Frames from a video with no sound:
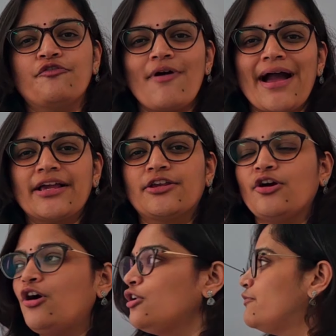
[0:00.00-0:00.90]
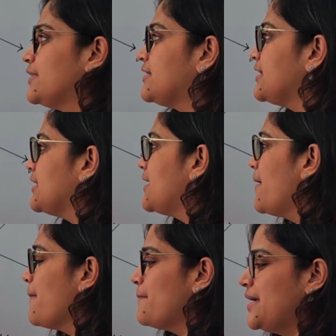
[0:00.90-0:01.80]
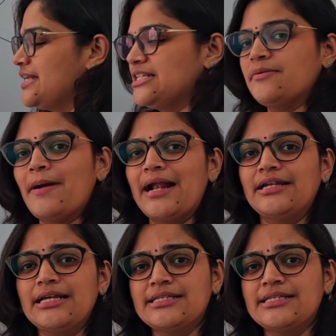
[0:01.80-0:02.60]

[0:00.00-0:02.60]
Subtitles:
vacuole within the meristematic